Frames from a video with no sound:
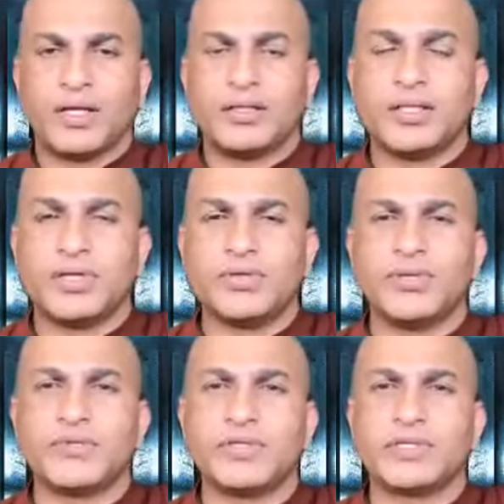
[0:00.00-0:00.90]
in the
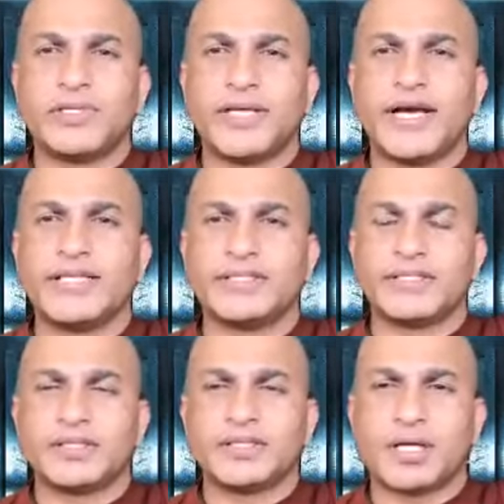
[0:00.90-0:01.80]
universe there is
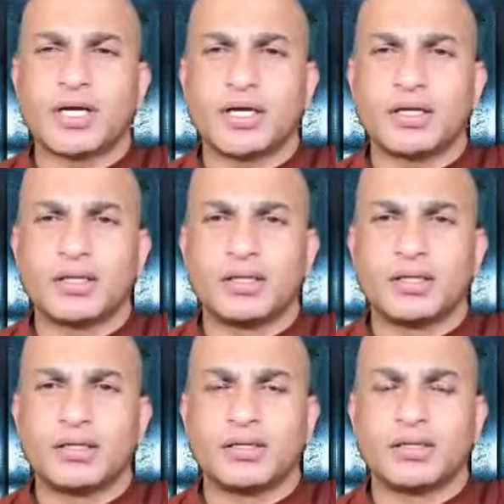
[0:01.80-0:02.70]
a star
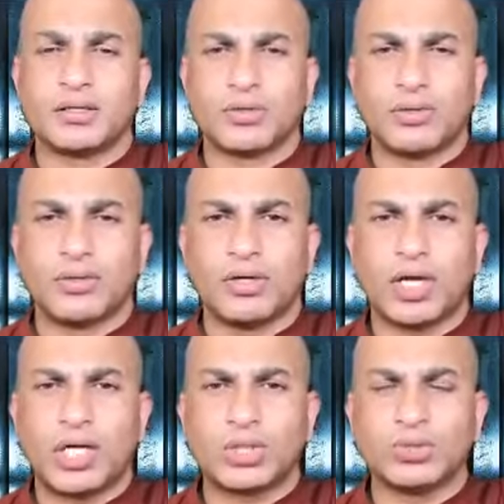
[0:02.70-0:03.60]

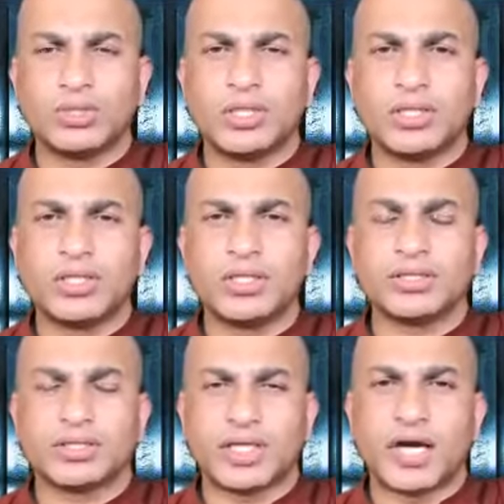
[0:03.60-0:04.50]
called Arundhati
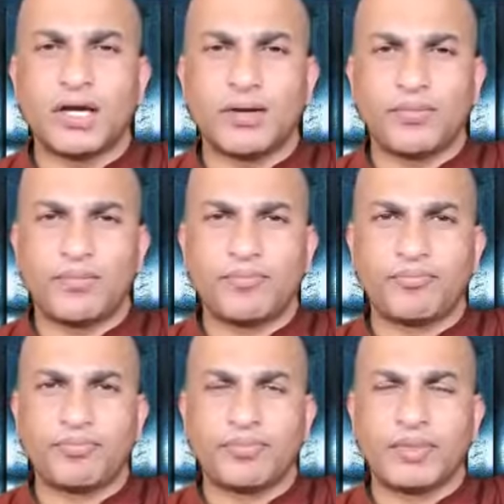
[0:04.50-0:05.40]
star.
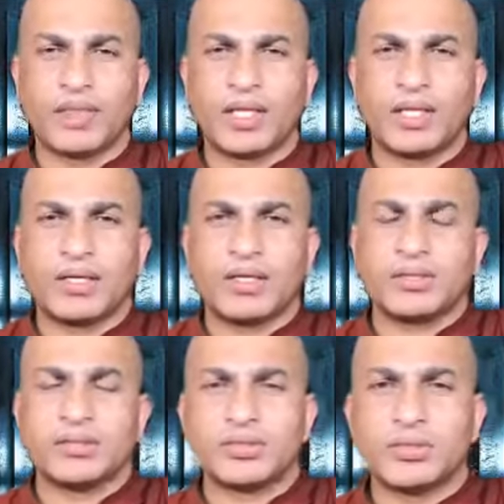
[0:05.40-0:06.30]

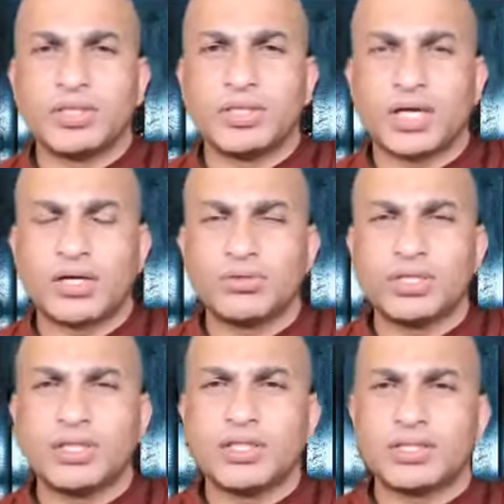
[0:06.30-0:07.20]
So, this
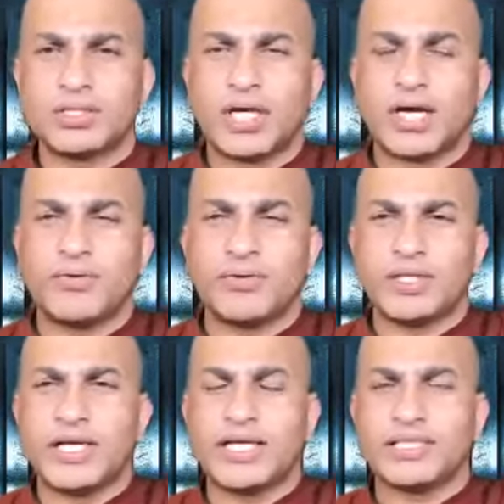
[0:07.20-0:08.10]
Arundhati star,
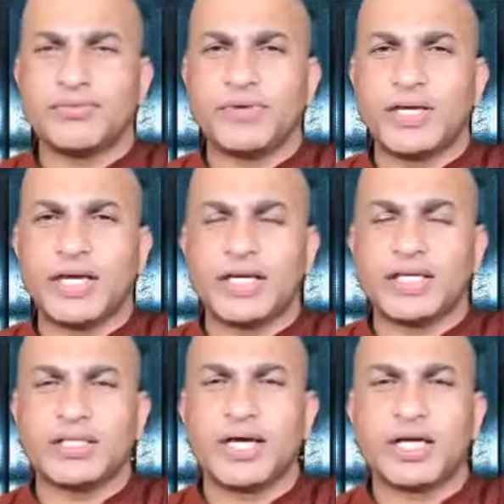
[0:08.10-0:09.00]
there is a very
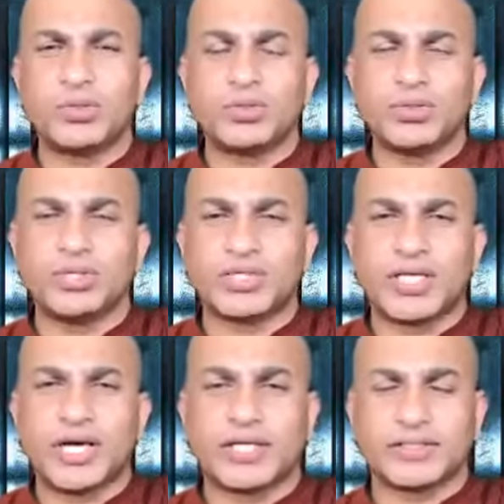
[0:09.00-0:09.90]
nature, there are two
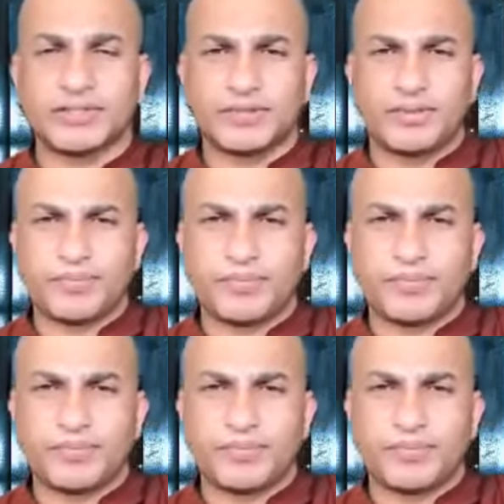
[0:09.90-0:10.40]
stars.